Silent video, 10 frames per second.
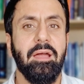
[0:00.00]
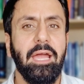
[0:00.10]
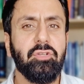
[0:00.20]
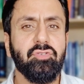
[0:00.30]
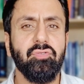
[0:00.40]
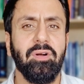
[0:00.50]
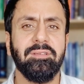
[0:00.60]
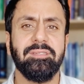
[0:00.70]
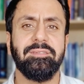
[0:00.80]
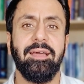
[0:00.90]
a true
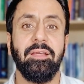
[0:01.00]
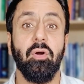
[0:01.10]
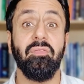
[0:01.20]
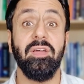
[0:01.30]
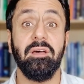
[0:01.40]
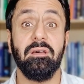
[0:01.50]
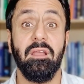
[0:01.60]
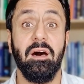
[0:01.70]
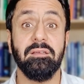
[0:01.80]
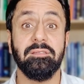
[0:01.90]
understanding of
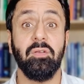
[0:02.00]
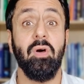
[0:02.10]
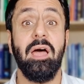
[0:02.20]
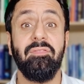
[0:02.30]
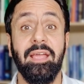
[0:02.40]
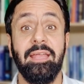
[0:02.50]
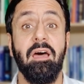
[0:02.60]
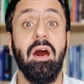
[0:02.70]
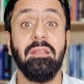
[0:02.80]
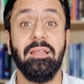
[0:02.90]
ikhlās and not having an
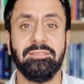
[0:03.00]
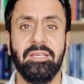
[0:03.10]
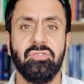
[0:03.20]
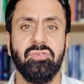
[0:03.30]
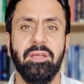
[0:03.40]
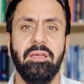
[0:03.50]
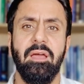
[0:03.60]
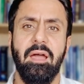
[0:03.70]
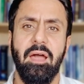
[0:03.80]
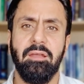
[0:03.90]
Allah-centric
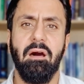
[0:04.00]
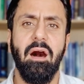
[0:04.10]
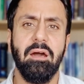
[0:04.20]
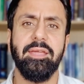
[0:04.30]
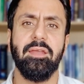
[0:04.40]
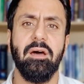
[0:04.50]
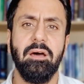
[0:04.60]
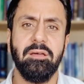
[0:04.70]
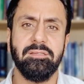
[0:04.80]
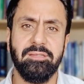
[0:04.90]
and
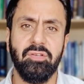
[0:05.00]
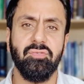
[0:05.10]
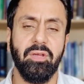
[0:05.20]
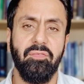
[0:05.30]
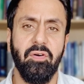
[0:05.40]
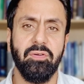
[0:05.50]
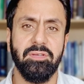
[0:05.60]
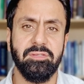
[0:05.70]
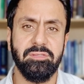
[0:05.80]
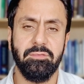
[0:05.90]
akhirah-centric
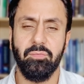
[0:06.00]
focus,